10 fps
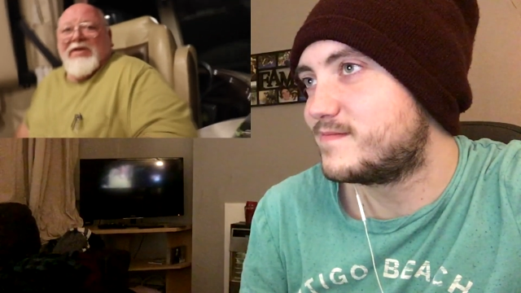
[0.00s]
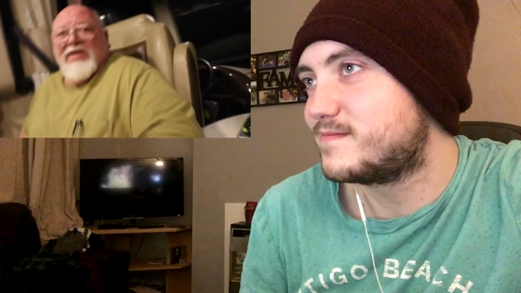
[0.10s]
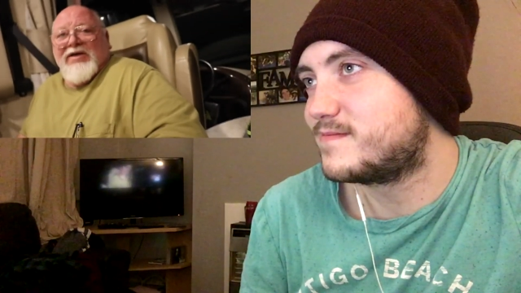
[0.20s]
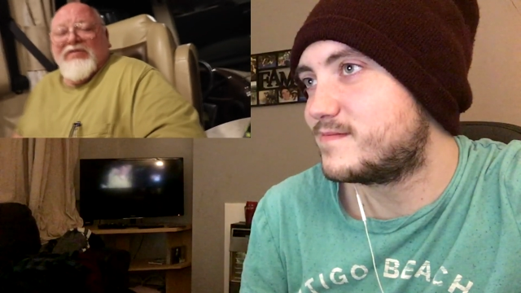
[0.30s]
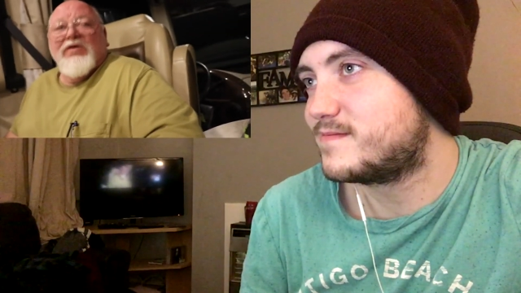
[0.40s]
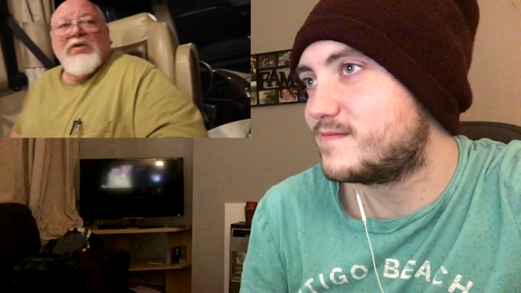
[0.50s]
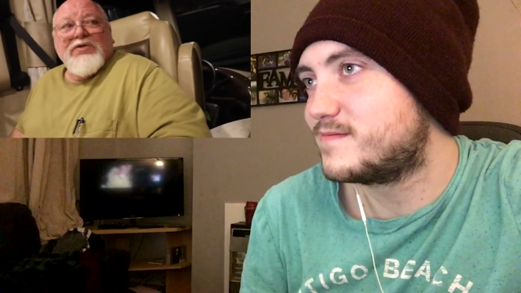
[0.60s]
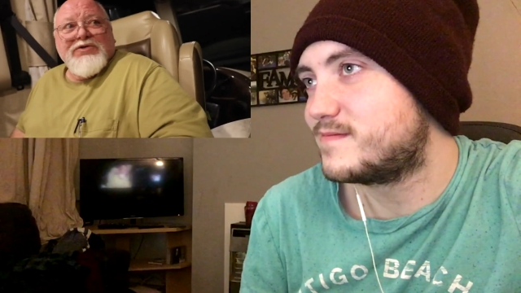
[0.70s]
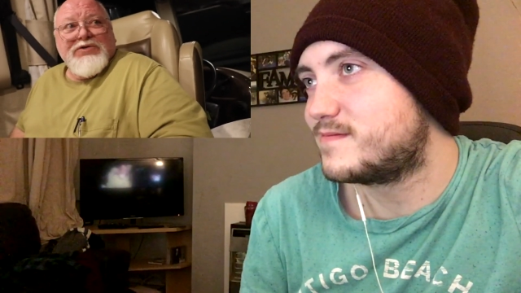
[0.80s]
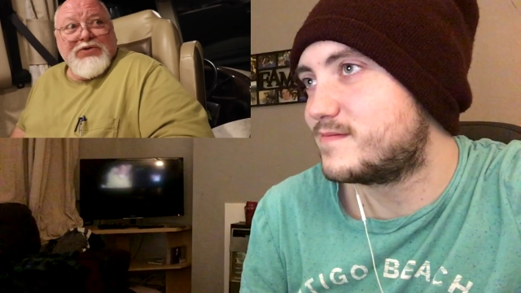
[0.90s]
Speaker 1: I mean, I feel
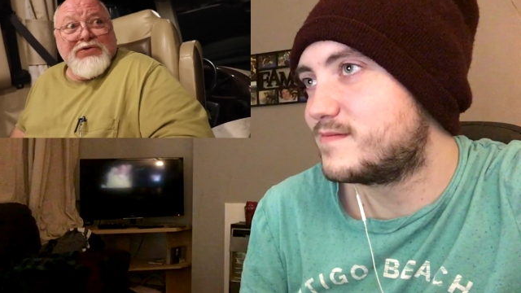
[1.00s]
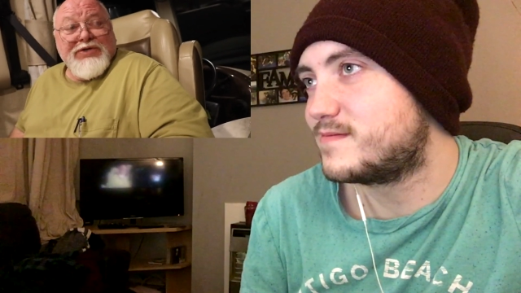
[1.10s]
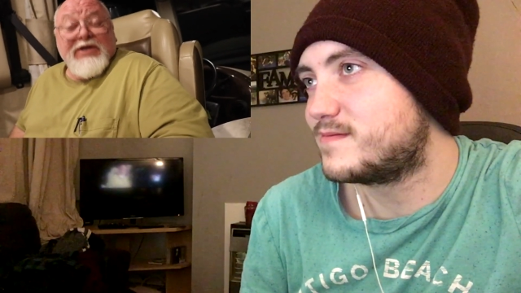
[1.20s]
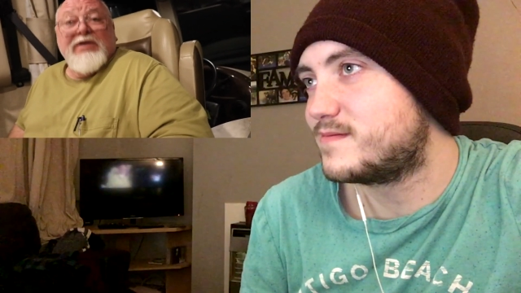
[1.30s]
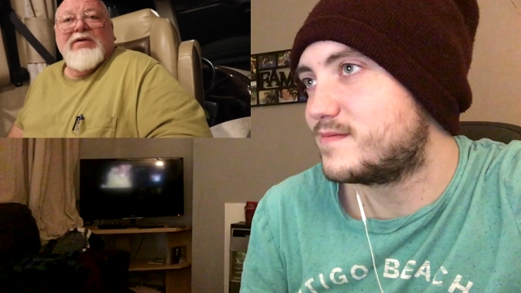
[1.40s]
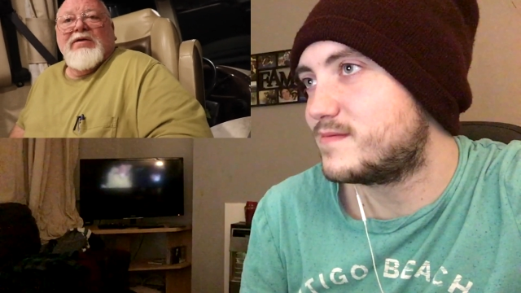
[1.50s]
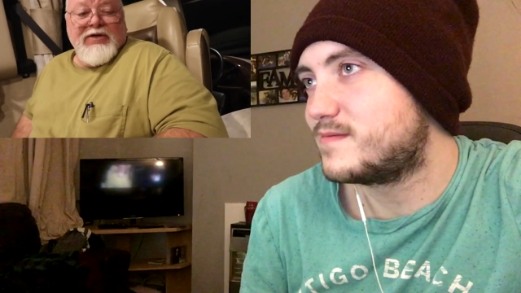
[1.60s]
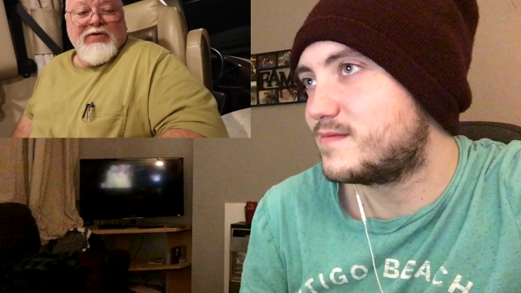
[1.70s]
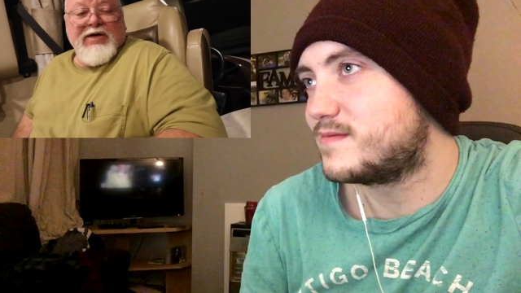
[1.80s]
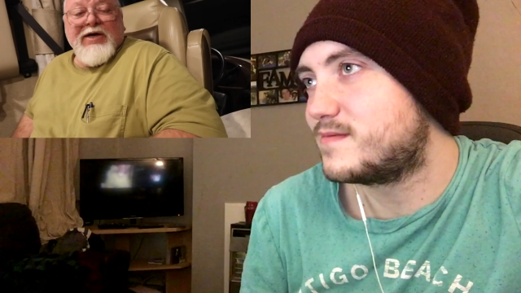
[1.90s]
closer to Shane.
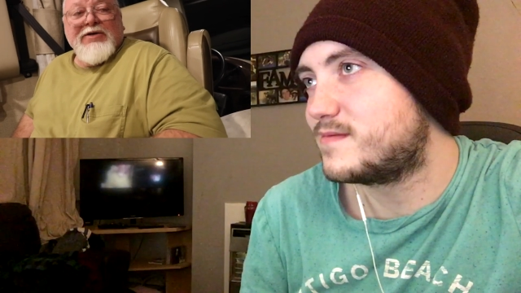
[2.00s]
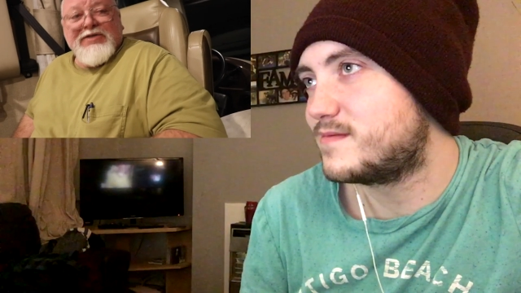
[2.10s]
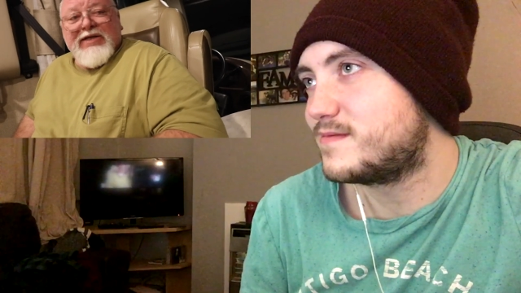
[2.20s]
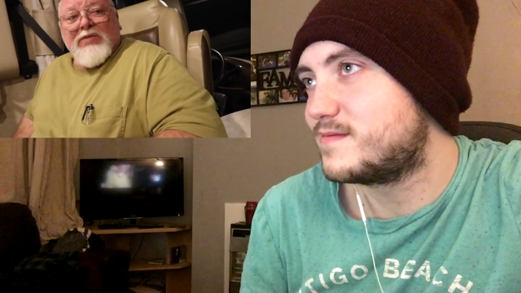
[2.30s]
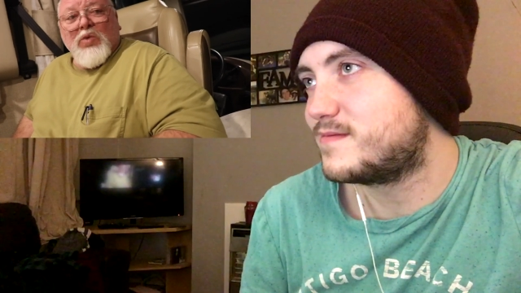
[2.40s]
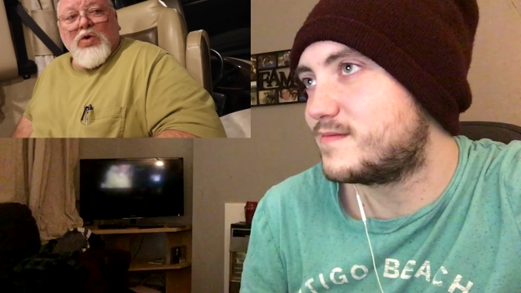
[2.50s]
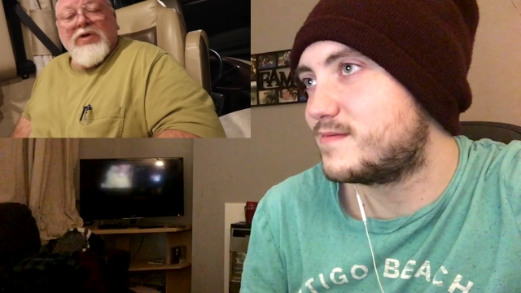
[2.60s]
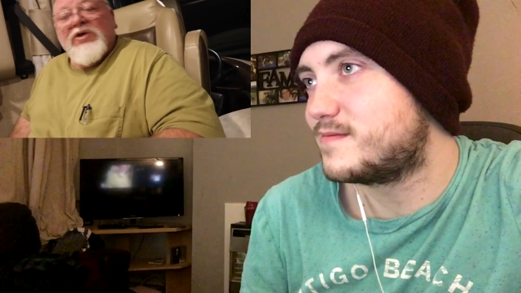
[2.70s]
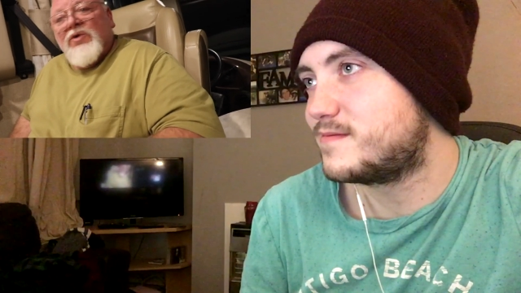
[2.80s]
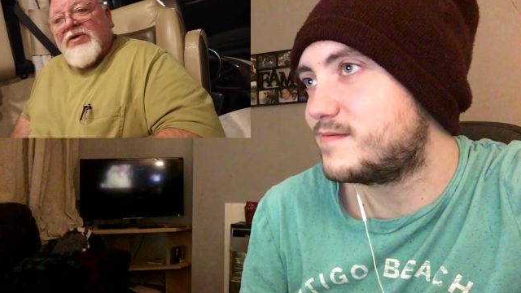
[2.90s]
You know, I understand more,
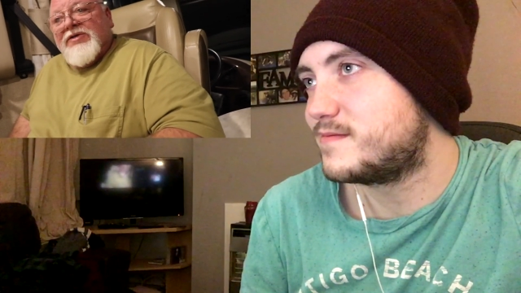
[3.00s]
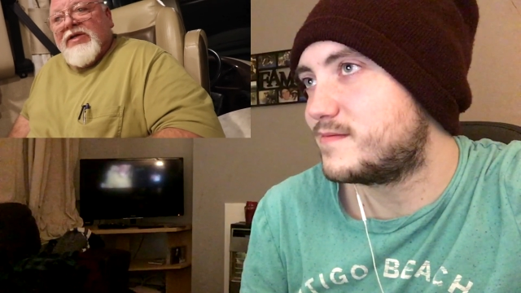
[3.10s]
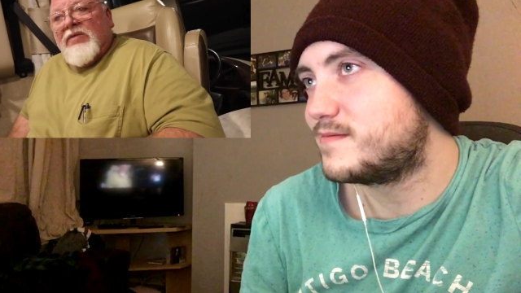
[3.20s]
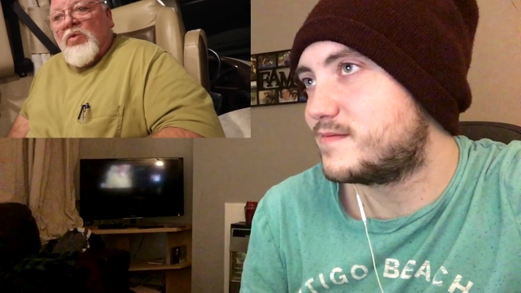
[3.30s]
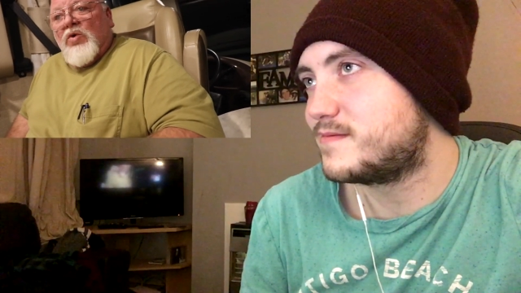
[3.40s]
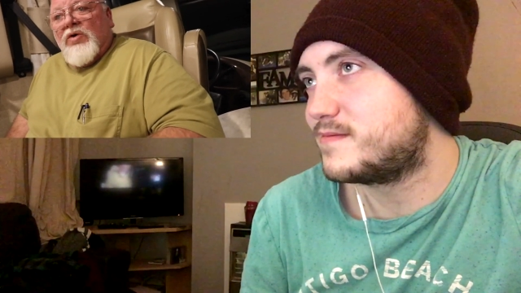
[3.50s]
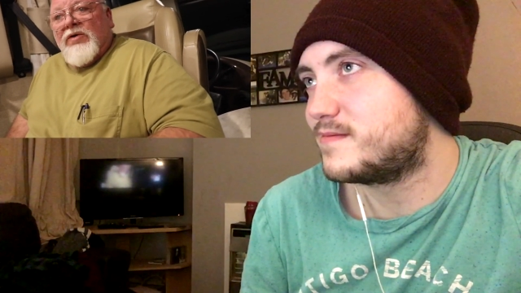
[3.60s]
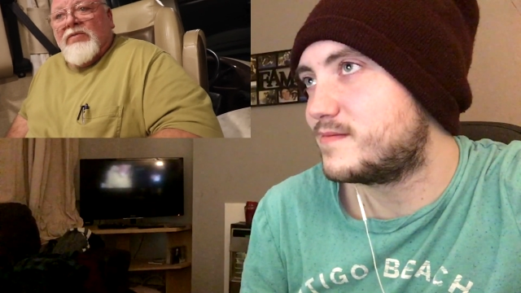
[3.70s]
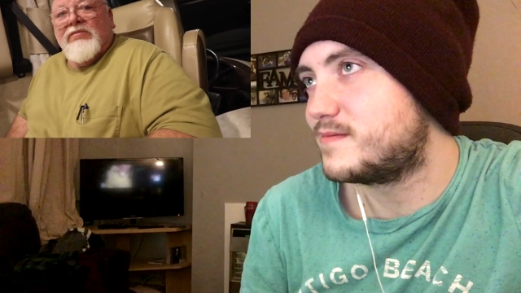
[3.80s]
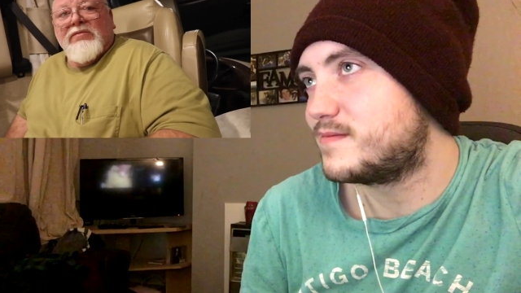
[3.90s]
and you understand more,
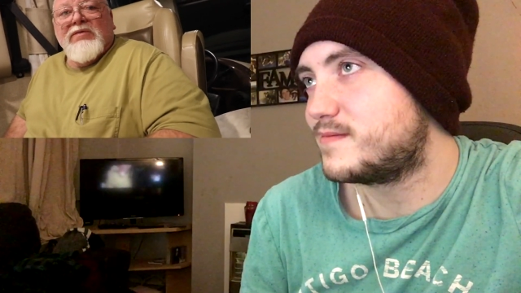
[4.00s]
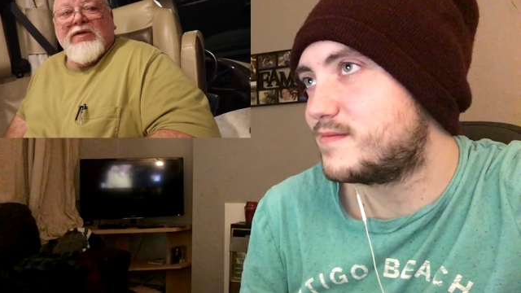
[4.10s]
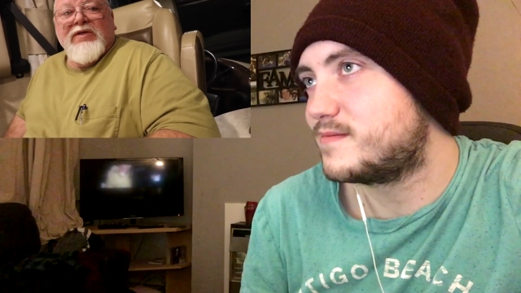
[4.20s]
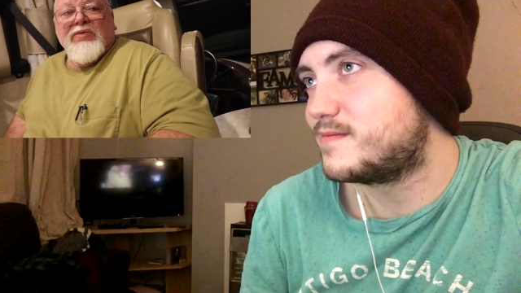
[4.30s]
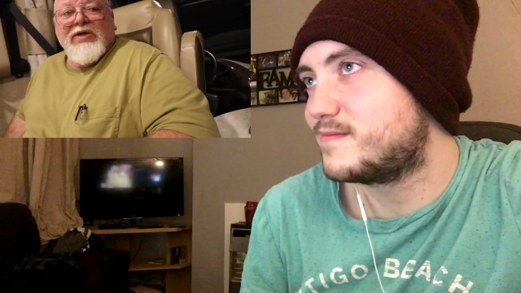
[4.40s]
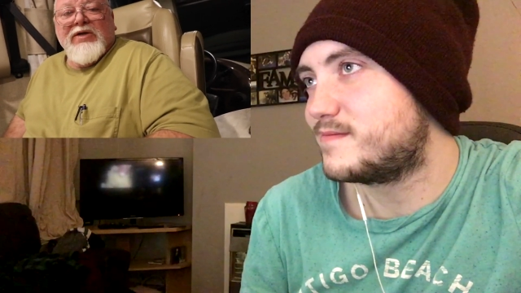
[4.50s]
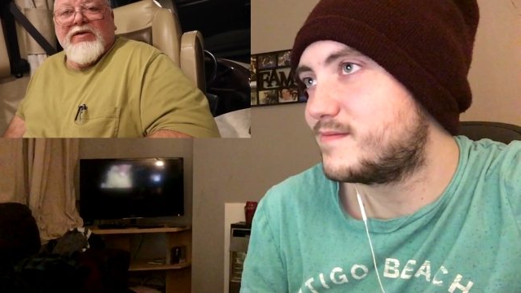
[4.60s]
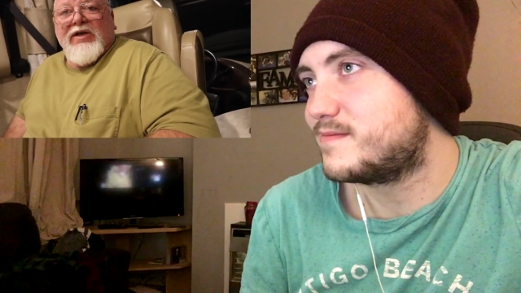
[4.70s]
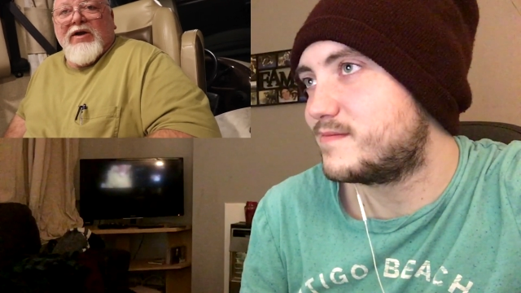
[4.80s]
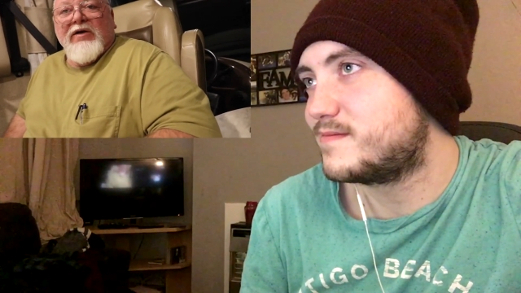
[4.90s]
and I think we cleared the